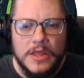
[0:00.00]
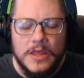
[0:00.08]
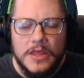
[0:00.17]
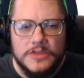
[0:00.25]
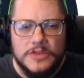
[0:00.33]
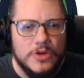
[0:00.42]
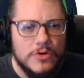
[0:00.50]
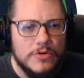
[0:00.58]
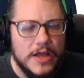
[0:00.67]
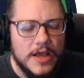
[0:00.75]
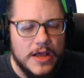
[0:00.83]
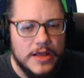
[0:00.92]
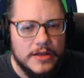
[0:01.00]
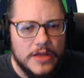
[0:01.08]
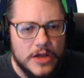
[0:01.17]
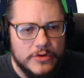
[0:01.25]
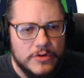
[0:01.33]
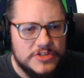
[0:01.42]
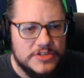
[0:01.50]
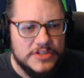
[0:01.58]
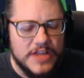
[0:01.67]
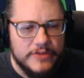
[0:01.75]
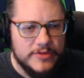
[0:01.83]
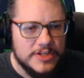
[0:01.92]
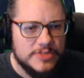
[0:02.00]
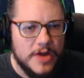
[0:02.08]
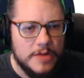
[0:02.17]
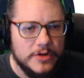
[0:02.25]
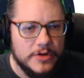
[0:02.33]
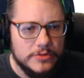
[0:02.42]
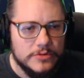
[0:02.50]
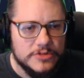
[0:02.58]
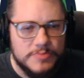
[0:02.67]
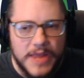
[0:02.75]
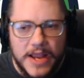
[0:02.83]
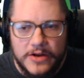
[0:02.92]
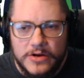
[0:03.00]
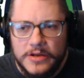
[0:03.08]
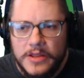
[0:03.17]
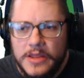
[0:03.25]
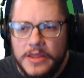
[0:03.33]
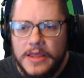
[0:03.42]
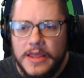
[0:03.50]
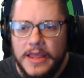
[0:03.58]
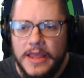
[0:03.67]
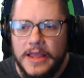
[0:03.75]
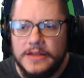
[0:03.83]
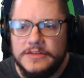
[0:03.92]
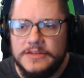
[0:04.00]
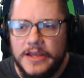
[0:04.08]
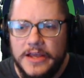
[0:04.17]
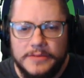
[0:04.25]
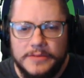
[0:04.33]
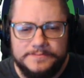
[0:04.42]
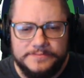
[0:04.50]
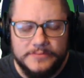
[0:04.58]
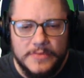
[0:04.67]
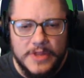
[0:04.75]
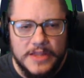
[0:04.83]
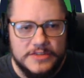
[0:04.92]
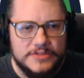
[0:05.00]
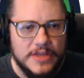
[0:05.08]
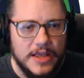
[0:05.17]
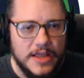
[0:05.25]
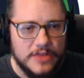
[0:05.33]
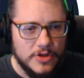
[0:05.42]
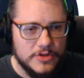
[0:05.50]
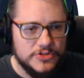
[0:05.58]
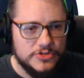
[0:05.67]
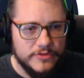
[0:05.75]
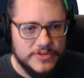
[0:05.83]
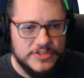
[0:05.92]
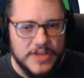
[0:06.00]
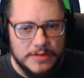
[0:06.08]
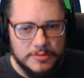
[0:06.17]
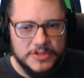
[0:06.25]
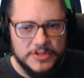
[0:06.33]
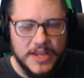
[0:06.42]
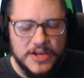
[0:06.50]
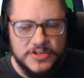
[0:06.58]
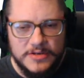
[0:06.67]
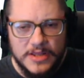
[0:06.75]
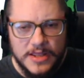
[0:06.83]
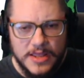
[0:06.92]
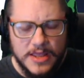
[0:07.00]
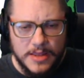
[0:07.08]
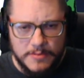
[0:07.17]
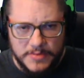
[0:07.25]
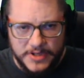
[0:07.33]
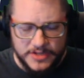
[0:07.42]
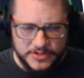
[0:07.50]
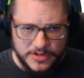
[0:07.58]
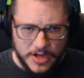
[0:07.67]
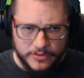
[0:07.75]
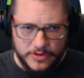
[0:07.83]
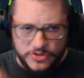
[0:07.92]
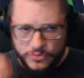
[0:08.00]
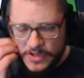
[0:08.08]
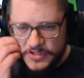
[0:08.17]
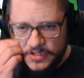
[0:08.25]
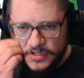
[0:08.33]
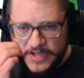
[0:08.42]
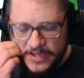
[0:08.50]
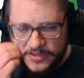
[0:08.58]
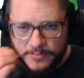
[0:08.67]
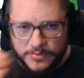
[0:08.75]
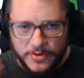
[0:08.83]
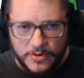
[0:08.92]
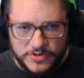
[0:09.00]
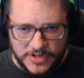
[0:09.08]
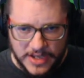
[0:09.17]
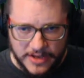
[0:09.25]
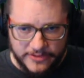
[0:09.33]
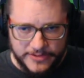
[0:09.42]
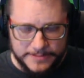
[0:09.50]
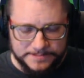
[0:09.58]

So Cockroach is kind of inspired by Google Spanner, and it's all server-side implementation, because Cockroach wants to take the approach of